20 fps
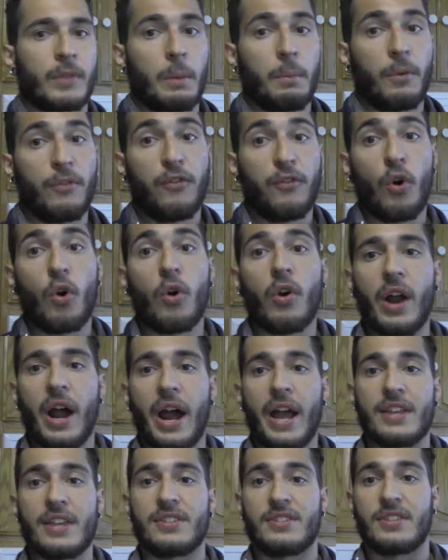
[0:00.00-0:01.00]
before
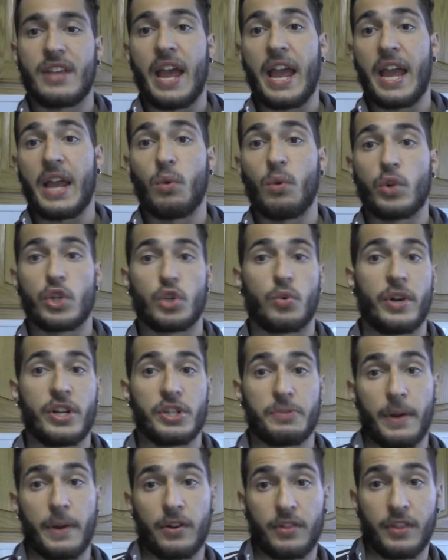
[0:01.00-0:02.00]
I say which one
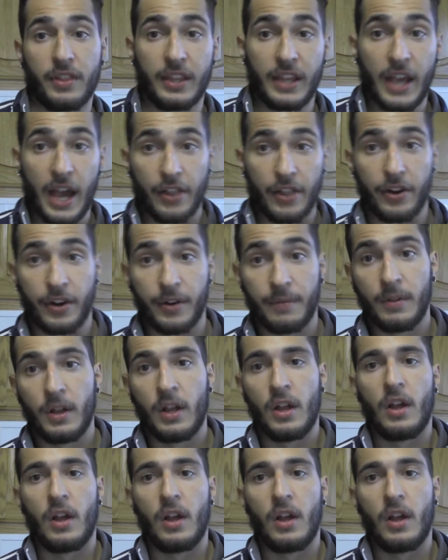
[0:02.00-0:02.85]
is better than the other,